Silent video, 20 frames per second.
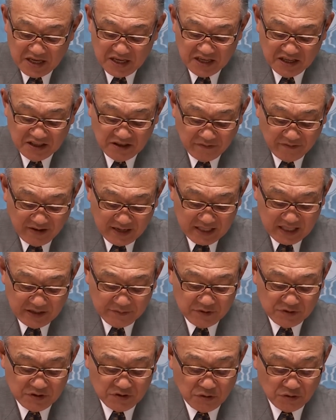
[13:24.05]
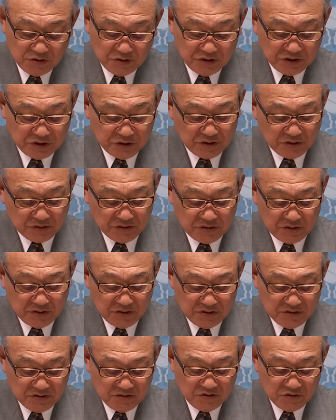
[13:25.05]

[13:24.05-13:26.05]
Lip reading: innovative solutions to